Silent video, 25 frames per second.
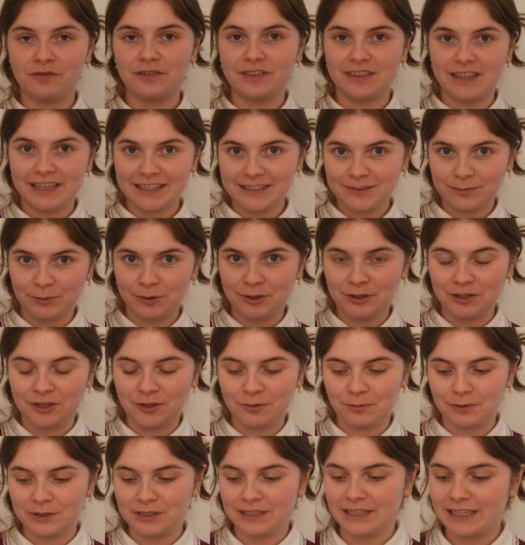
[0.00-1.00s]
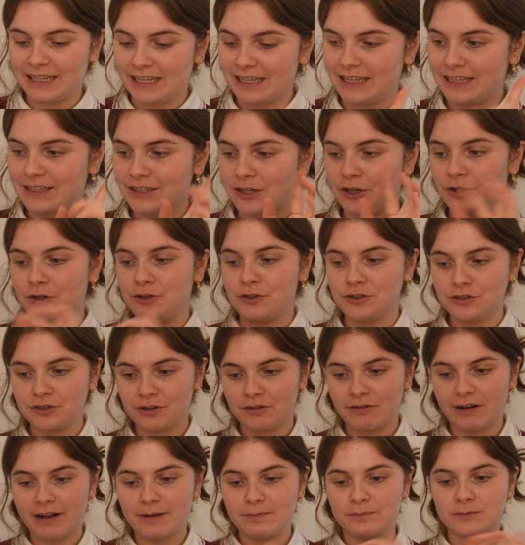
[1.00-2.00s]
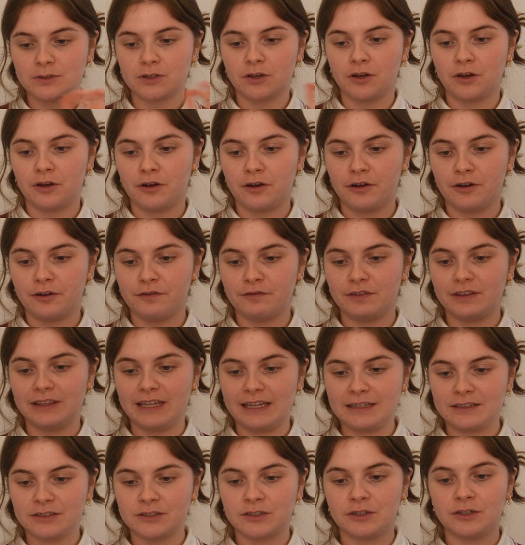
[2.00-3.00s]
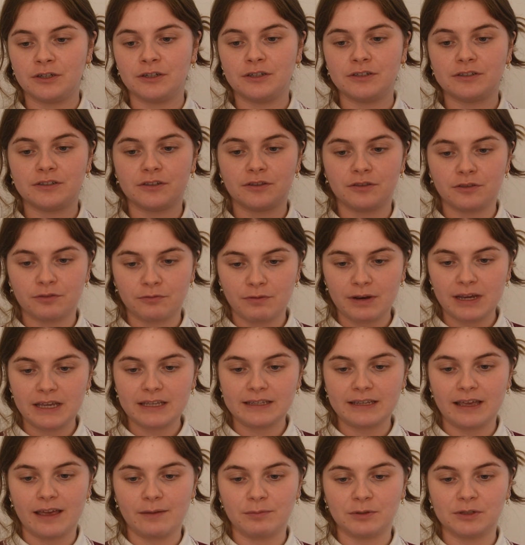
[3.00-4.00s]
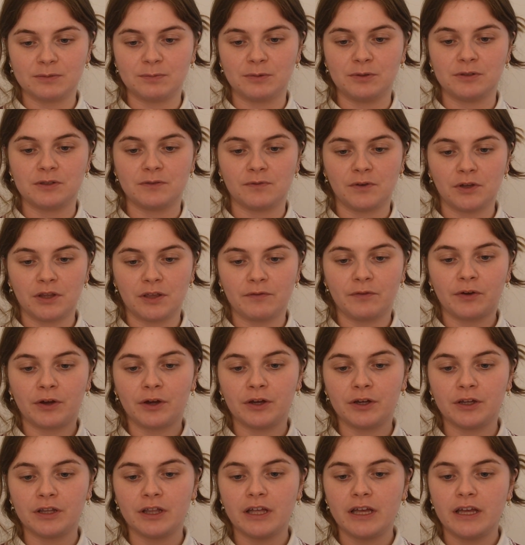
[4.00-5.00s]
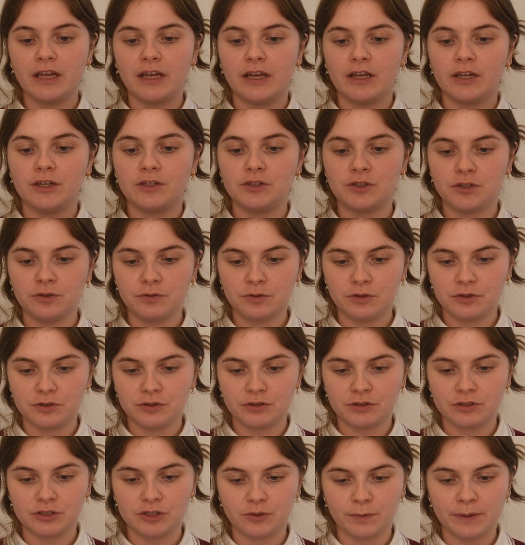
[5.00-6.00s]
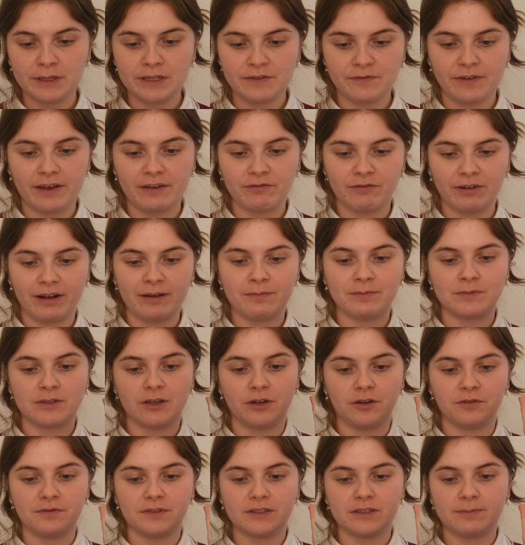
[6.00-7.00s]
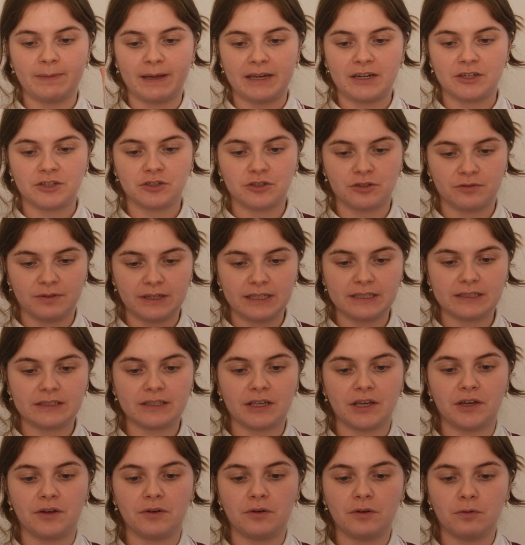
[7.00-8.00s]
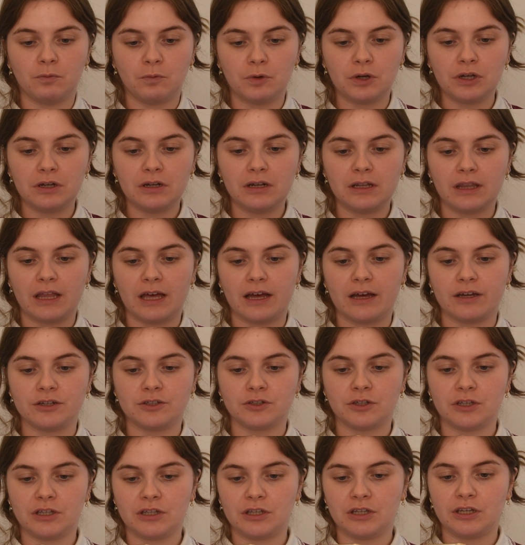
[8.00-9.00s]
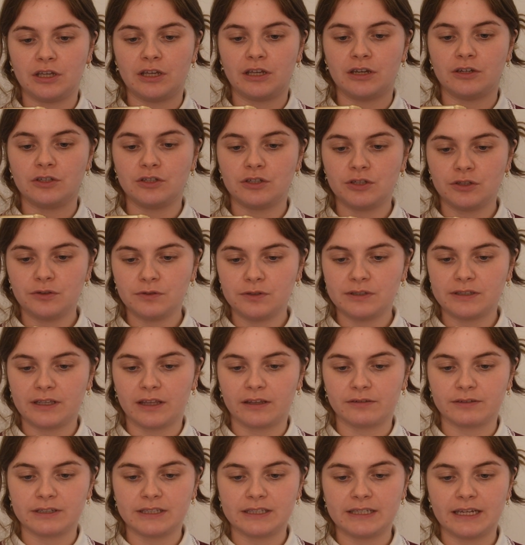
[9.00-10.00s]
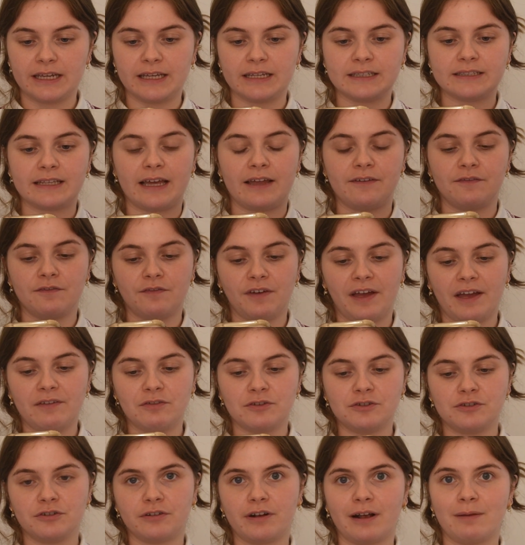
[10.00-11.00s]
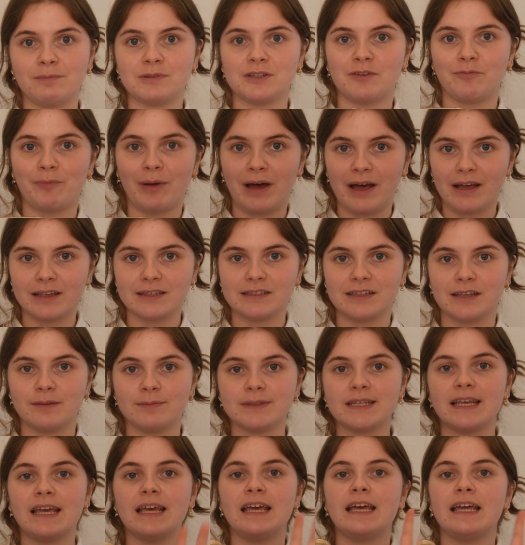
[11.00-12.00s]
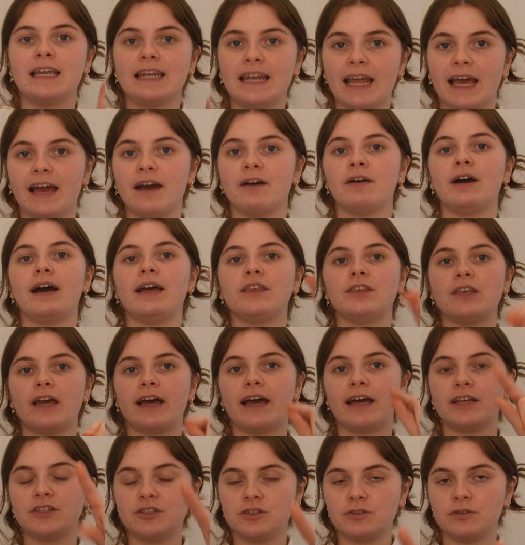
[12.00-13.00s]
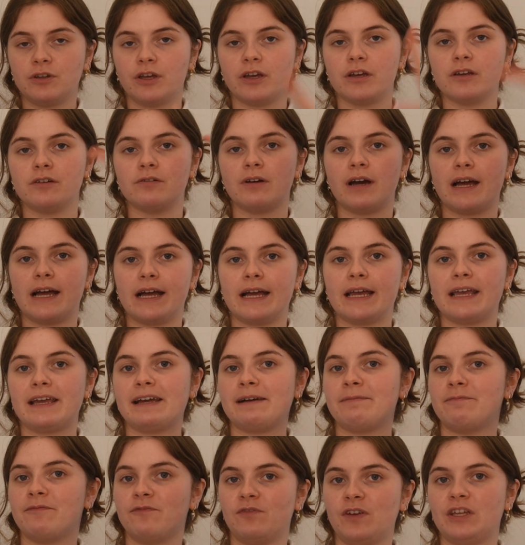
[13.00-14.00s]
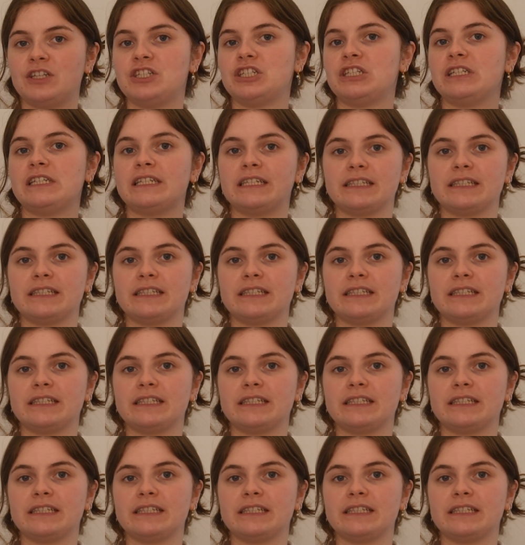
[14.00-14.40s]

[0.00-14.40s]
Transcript: for this one, you will need 100 grams of lentils, 3 tablespoons of olive oil, 225 grams of Spanish chorizo, 1 large onion, 2 celery sticks, and 500 grams of parsnips. Now, as you know, I am veggie